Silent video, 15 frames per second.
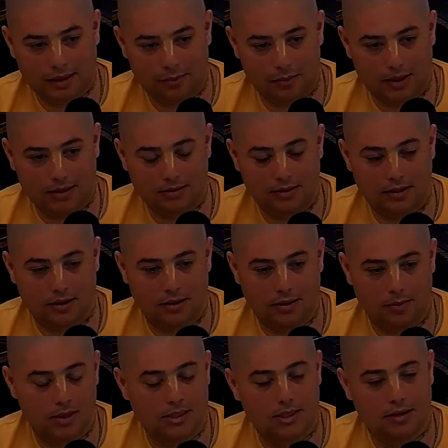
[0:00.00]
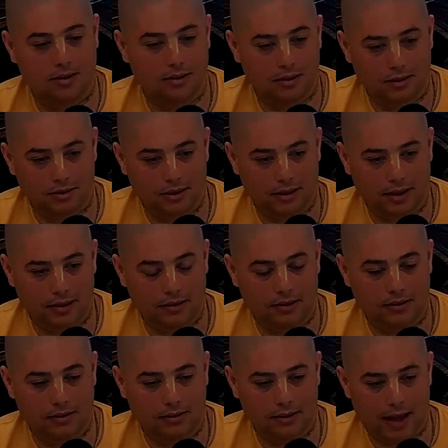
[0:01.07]
means a materialistic
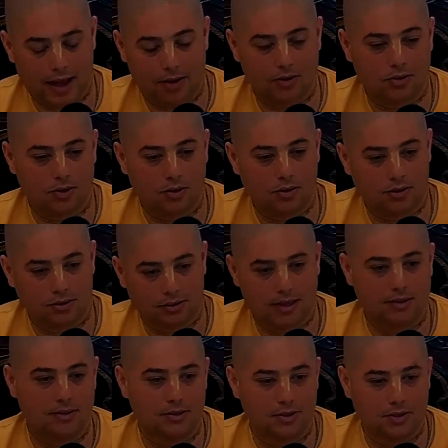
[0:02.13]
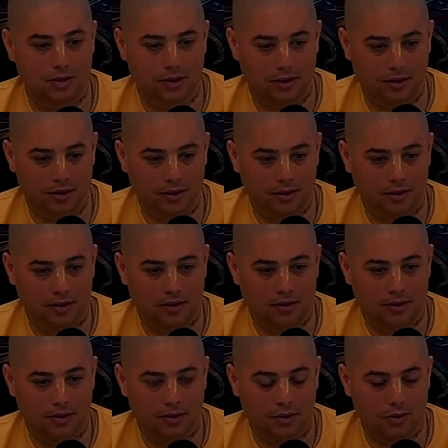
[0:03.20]
householder sense enjoyer
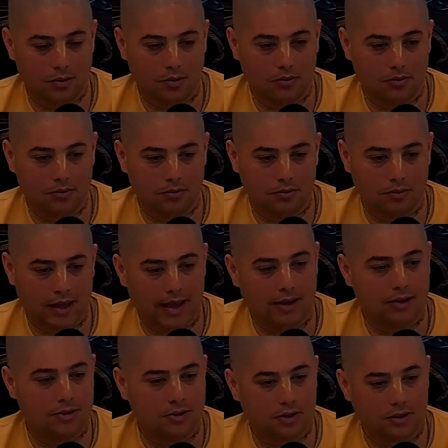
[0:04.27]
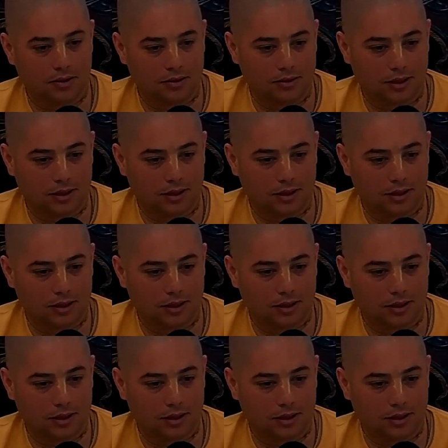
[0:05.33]
who can't control their